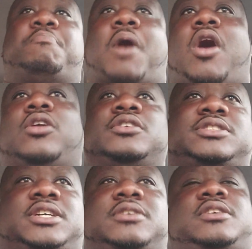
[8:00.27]
the
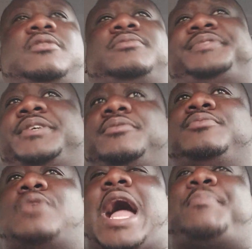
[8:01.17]
ballers, the
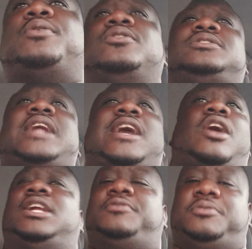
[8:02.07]
rappers, not
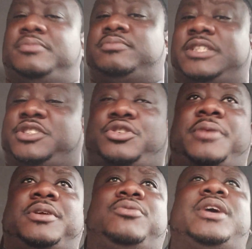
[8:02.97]
all of them
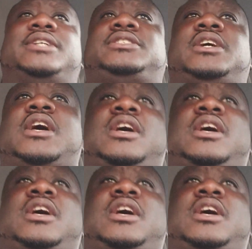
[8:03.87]
extremely rich,